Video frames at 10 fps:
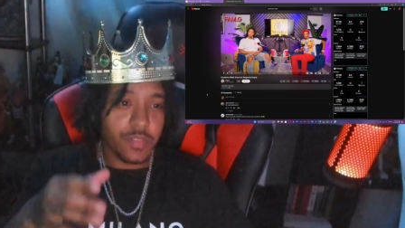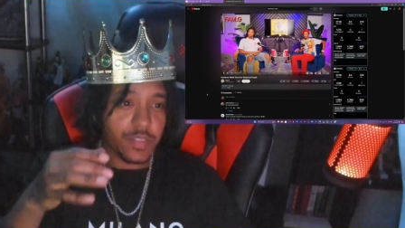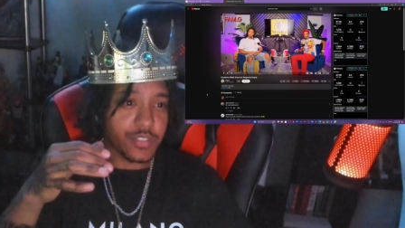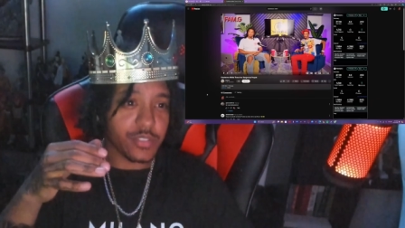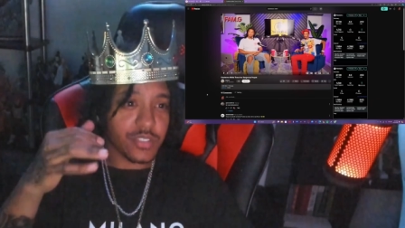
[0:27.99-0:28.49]

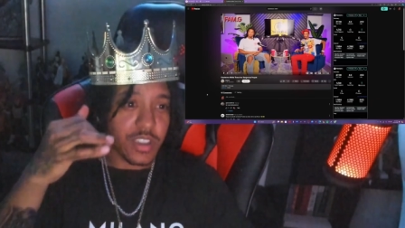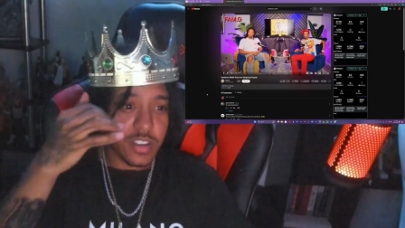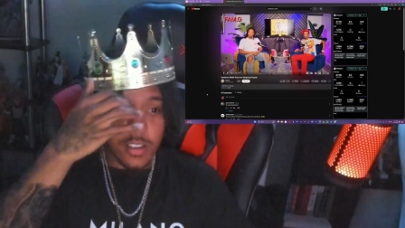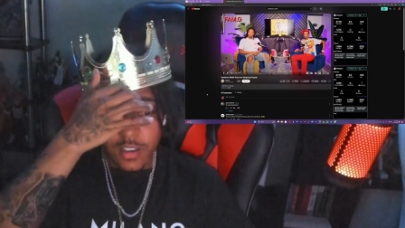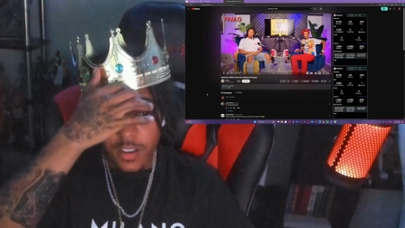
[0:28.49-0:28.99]
This looks
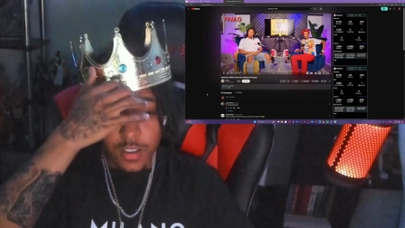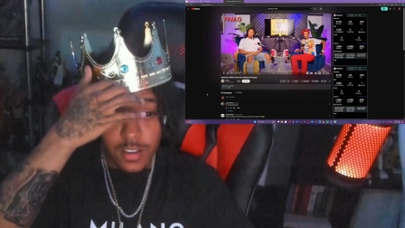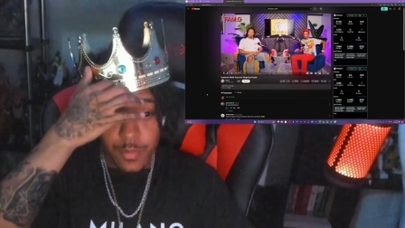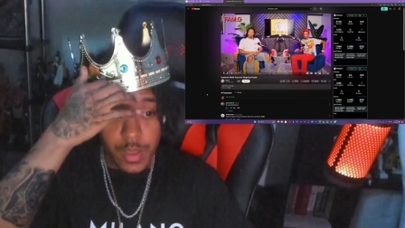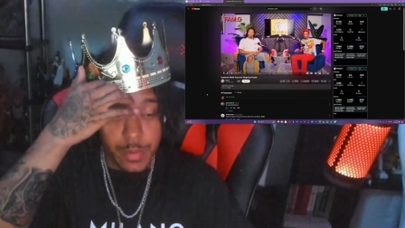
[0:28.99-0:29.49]
like
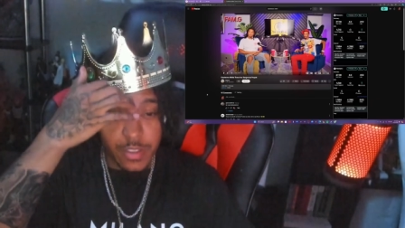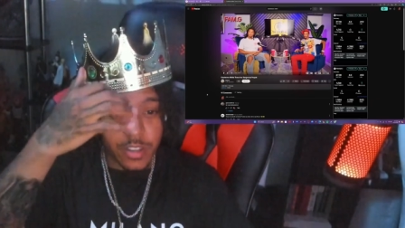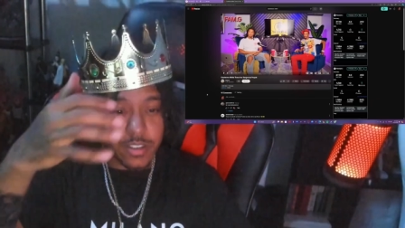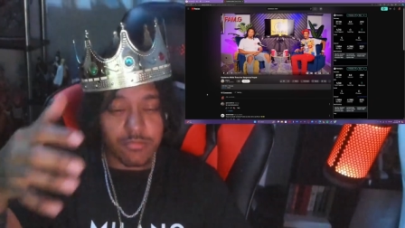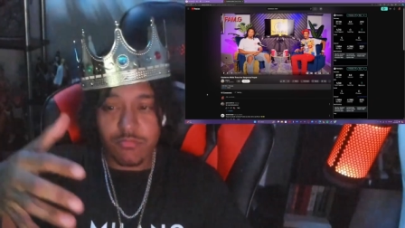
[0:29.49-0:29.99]
maybe
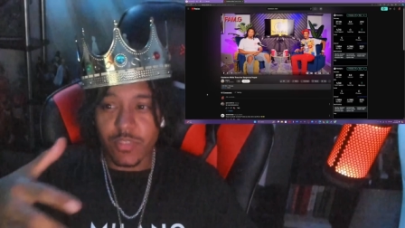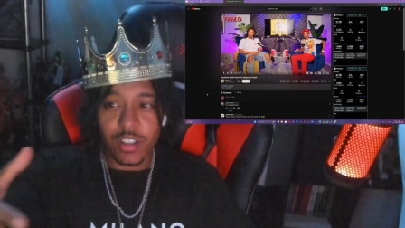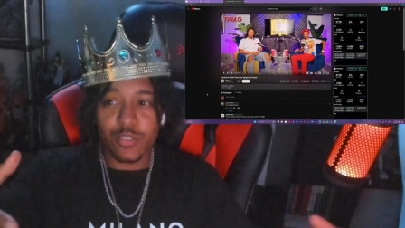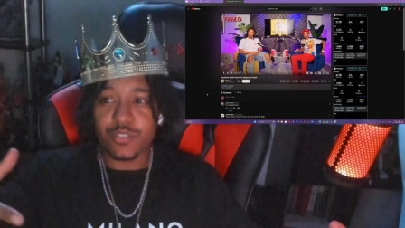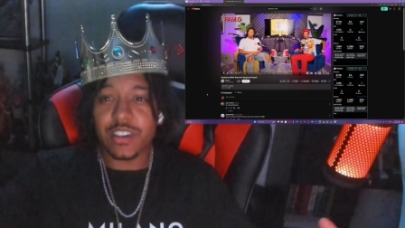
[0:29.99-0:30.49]
like
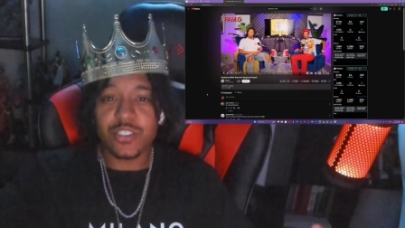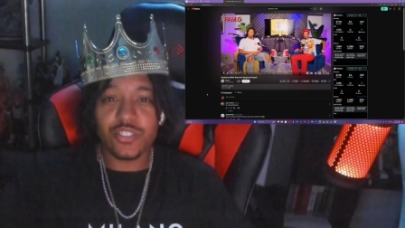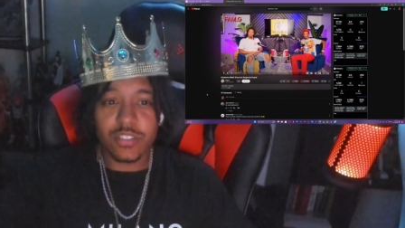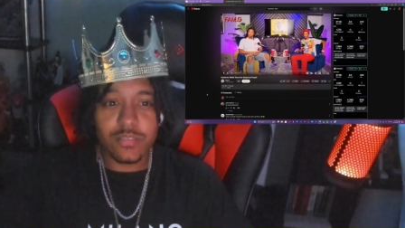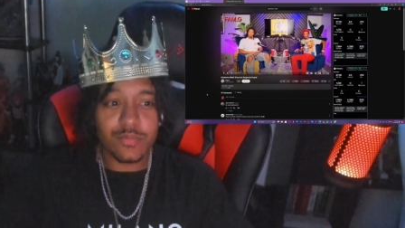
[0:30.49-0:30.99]
a little
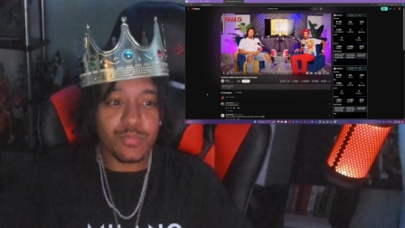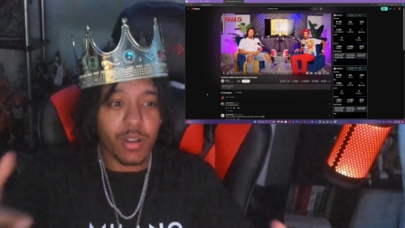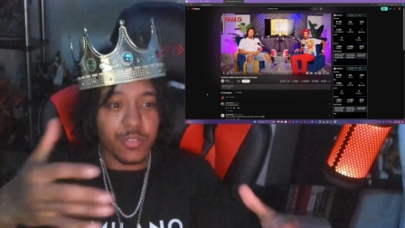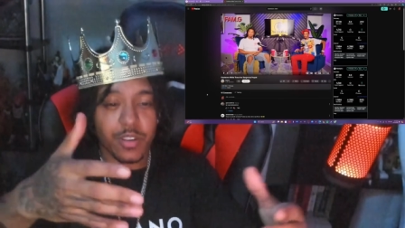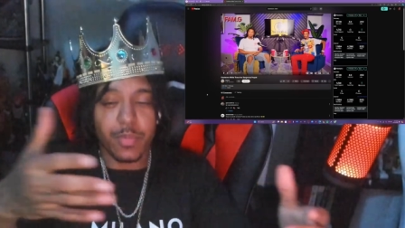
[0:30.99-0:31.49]
section,
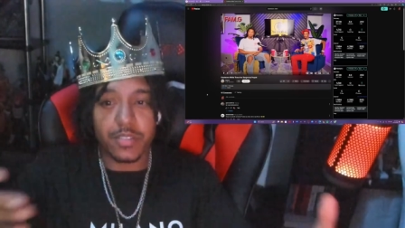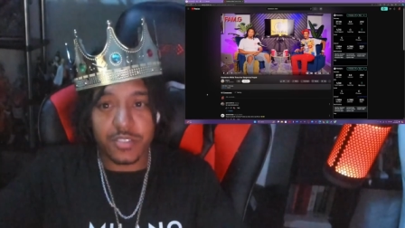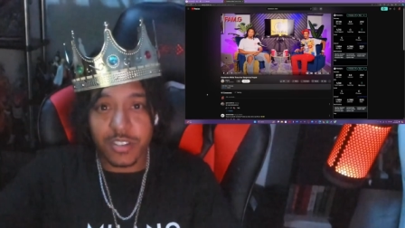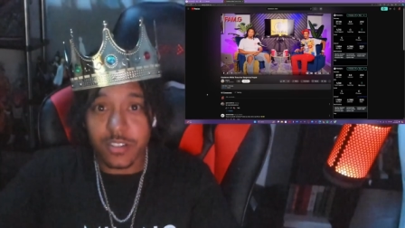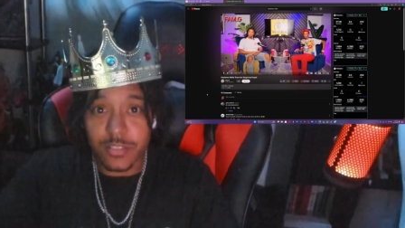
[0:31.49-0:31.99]
probably talking about
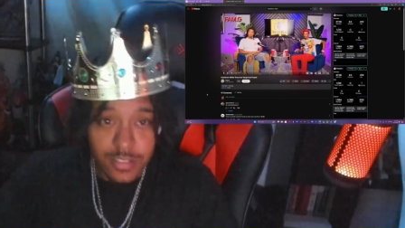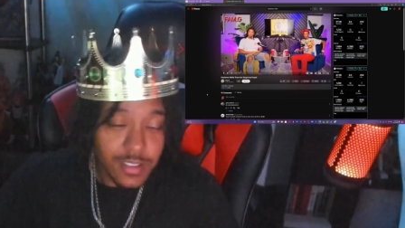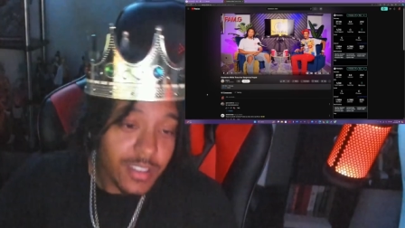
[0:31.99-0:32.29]
these niggas,